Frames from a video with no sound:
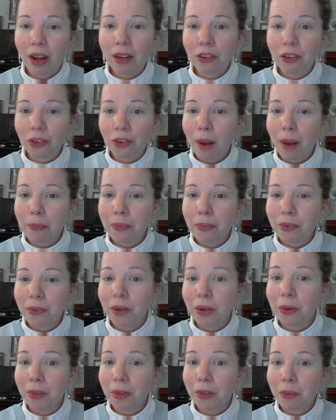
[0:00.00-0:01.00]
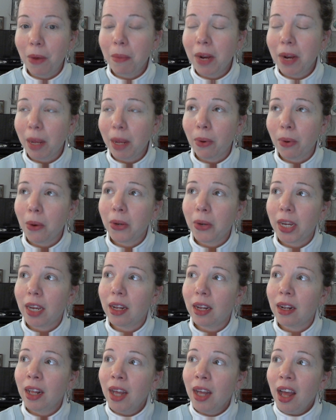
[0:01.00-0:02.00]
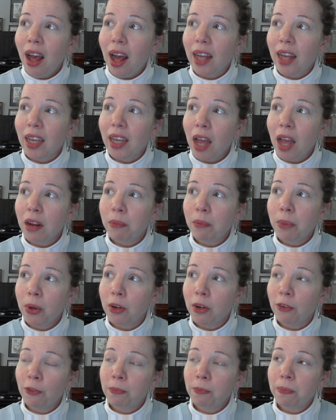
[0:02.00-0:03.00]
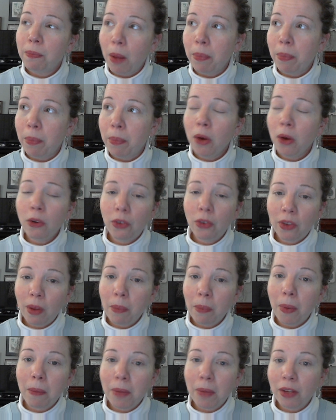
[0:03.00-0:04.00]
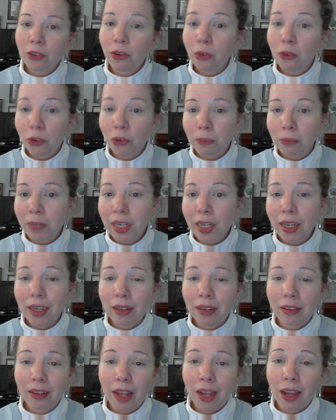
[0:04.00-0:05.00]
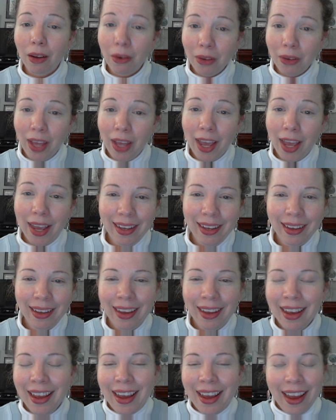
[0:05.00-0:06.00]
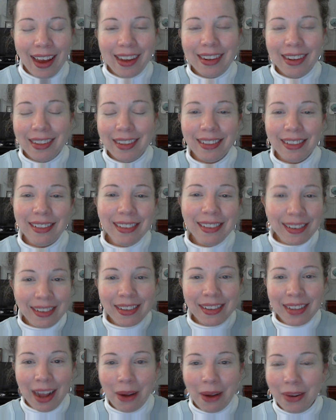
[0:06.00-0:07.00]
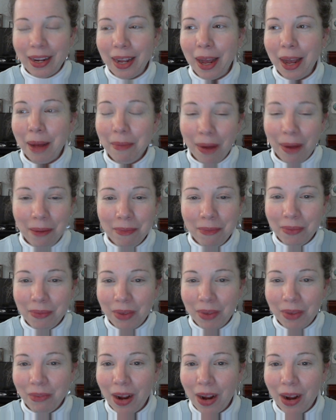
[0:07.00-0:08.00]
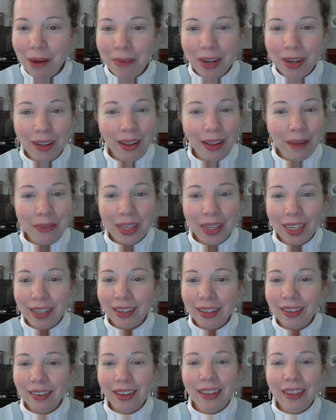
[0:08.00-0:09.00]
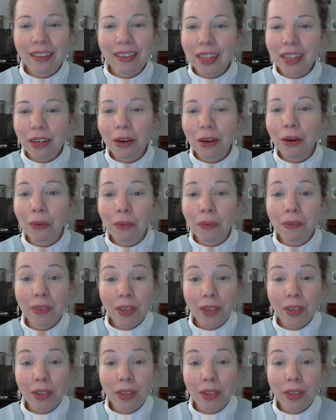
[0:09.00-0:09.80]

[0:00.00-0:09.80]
dropped, the moment I broke it, I kind of put a post up on my social media saying, okay, and this is how I am. I'm environmental. I'm like, is there